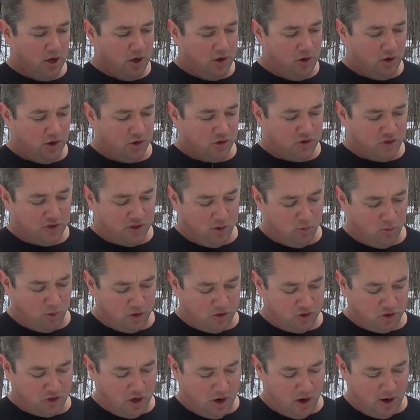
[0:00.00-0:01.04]
you can see where
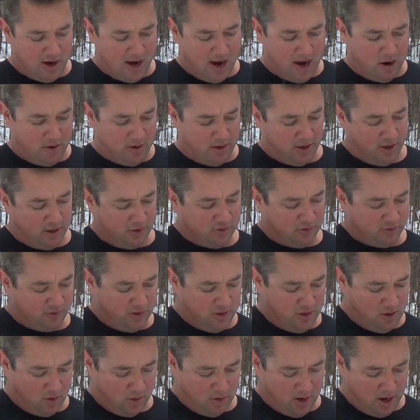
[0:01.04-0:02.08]
it's cut out, and it's
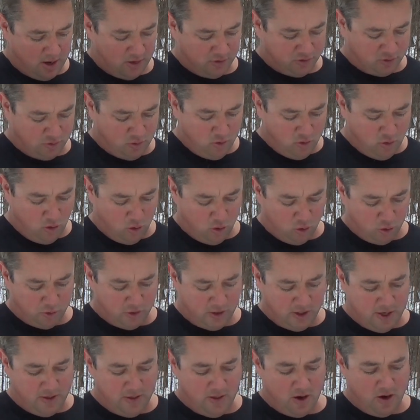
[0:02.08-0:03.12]
got a screw to hold
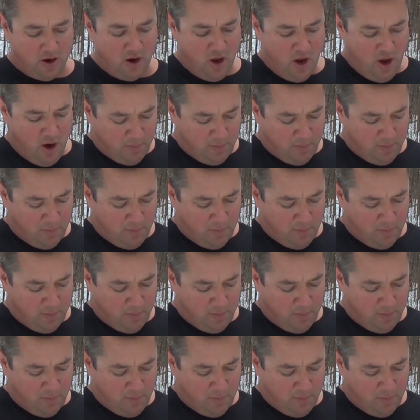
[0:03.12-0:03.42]
it in there,